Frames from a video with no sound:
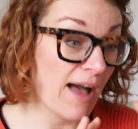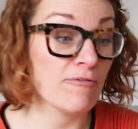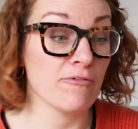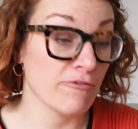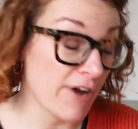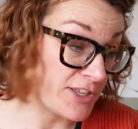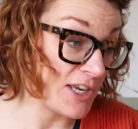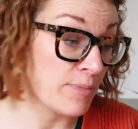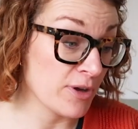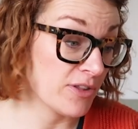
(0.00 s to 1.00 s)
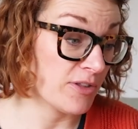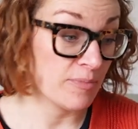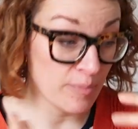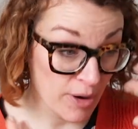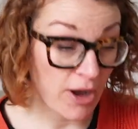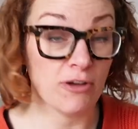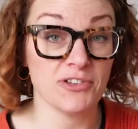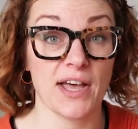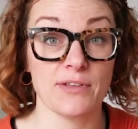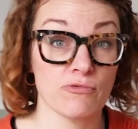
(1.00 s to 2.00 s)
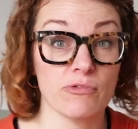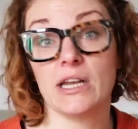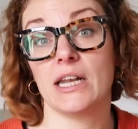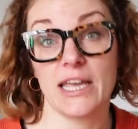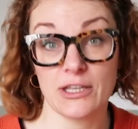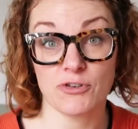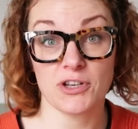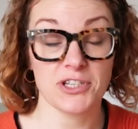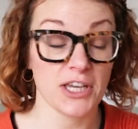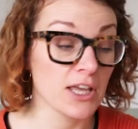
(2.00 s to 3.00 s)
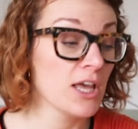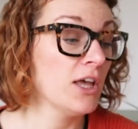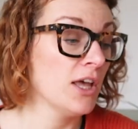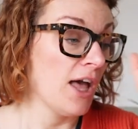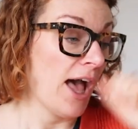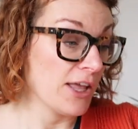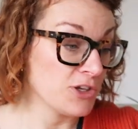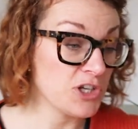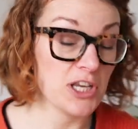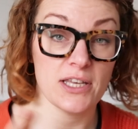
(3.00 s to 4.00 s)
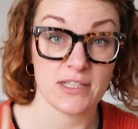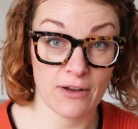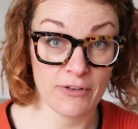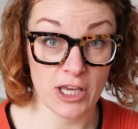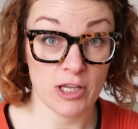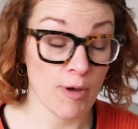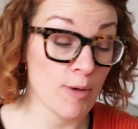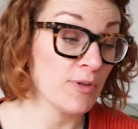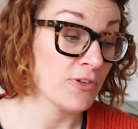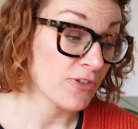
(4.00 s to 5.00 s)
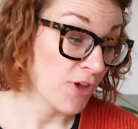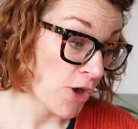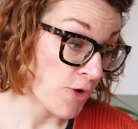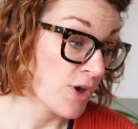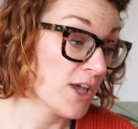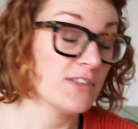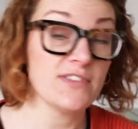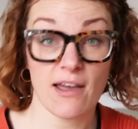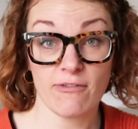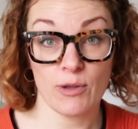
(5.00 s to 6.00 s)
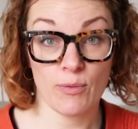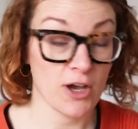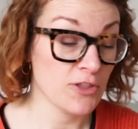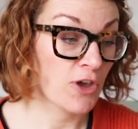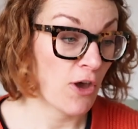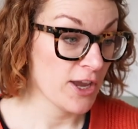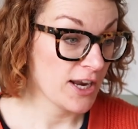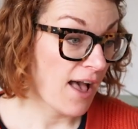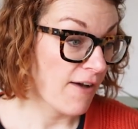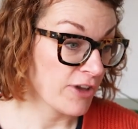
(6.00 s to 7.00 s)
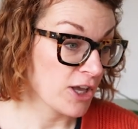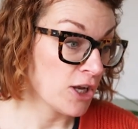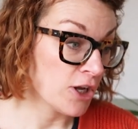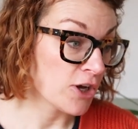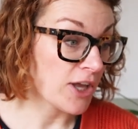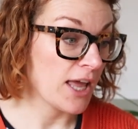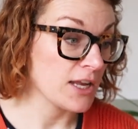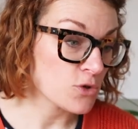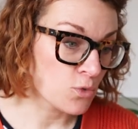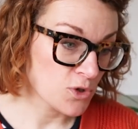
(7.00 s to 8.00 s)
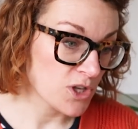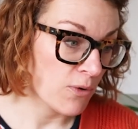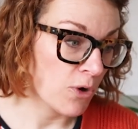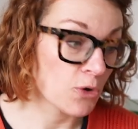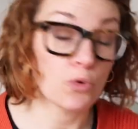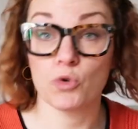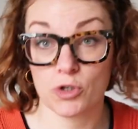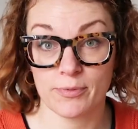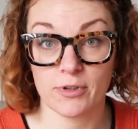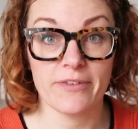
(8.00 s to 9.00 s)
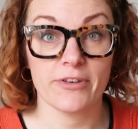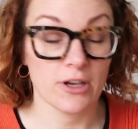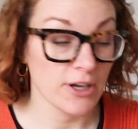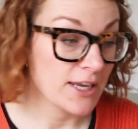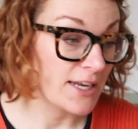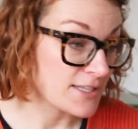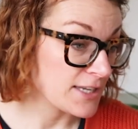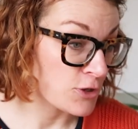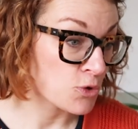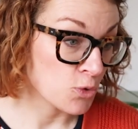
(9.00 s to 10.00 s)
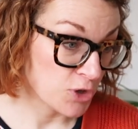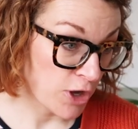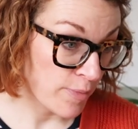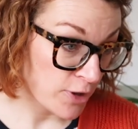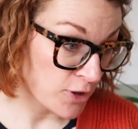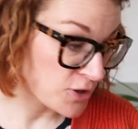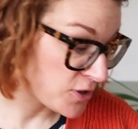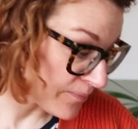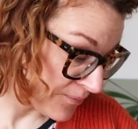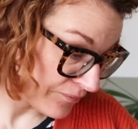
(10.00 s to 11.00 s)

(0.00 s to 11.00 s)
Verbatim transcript: have have not read it, but the bio sounds really interesting, and she is loving it at the moment. So definitely worth going and having a look. And it's also on Audible if you like listening to audiobooks.